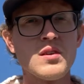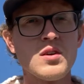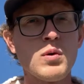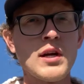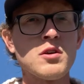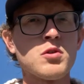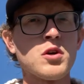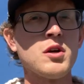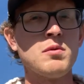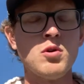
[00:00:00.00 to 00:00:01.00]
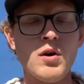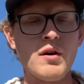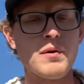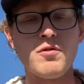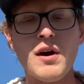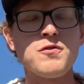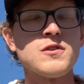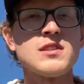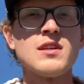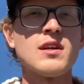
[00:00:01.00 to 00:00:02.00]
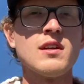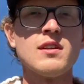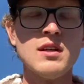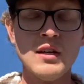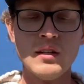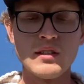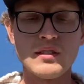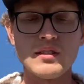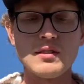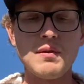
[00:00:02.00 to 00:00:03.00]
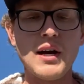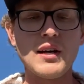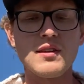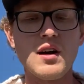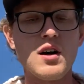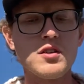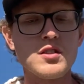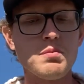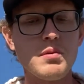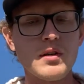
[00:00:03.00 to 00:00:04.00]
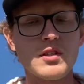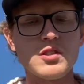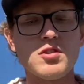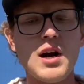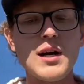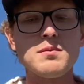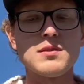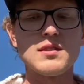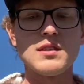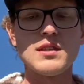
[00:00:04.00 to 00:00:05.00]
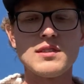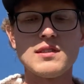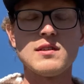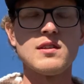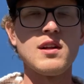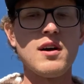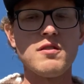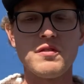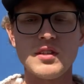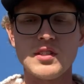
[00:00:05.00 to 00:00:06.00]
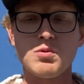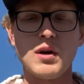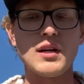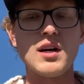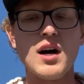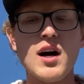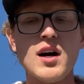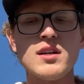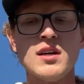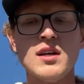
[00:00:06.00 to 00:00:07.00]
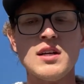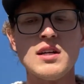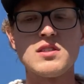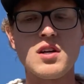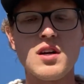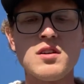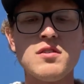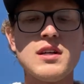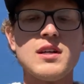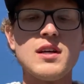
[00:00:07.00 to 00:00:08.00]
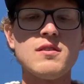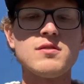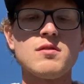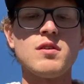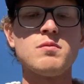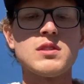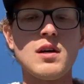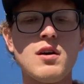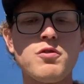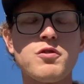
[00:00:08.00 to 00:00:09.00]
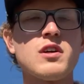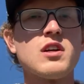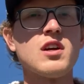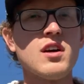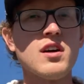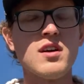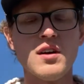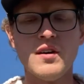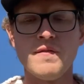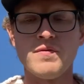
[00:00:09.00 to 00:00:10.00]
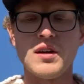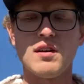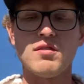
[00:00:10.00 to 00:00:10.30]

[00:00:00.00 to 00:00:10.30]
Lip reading: Wayne Grudem, who I've been referencing in the Systematic Theology book, describes this love this way: God eternally gives of himself for the good of